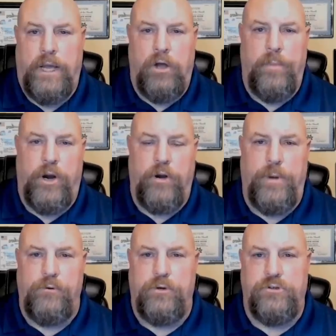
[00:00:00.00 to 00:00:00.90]
Hello, American
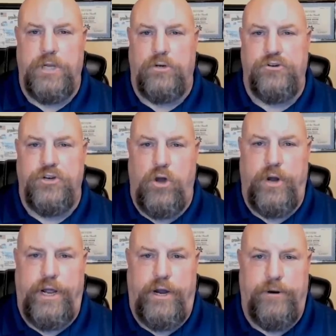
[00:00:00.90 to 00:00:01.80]
patriots. Douglas
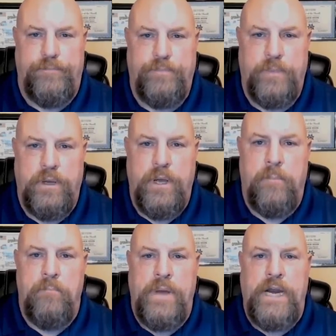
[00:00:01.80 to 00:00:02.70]
Dakota here.
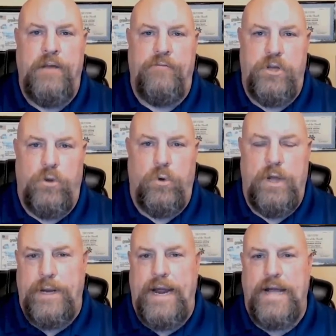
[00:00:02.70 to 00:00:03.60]
Many of you
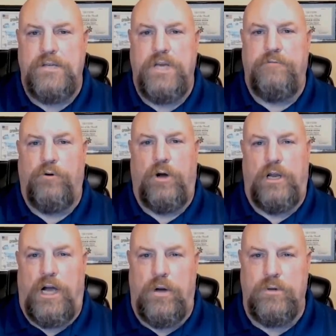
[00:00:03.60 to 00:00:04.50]
have been asking for a
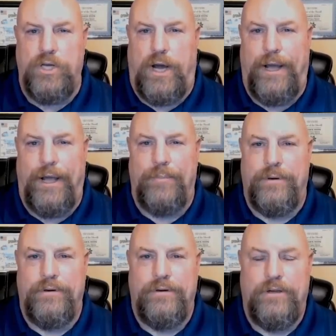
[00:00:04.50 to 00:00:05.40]
long time
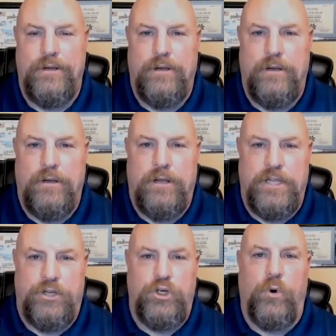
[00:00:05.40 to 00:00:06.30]

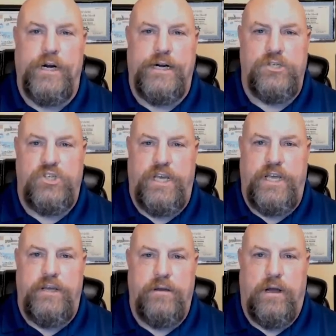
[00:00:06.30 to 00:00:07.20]
that you wanted to
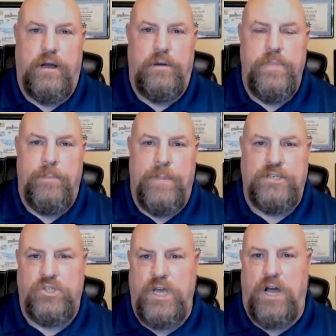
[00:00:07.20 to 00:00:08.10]
see
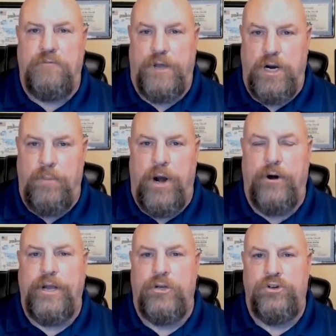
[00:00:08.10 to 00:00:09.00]
myself and
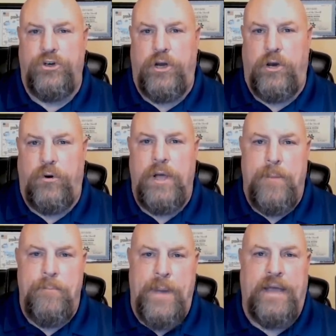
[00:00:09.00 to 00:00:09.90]
American Joe
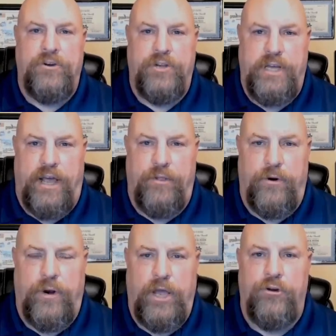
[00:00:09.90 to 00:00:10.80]
band
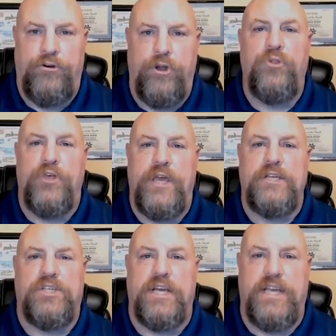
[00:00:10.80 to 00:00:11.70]
together and do
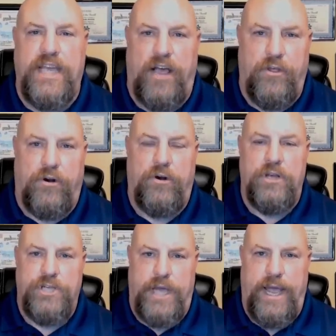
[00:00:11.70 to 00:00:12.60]
things together
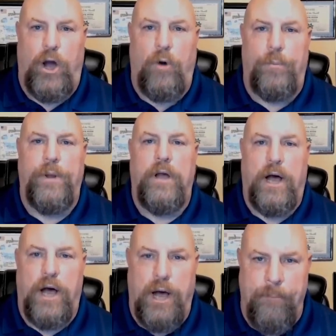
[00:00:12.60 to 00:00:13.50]
to help
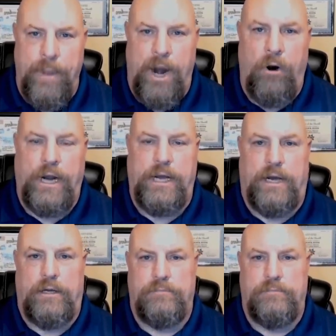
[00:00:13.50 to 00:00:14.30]
America,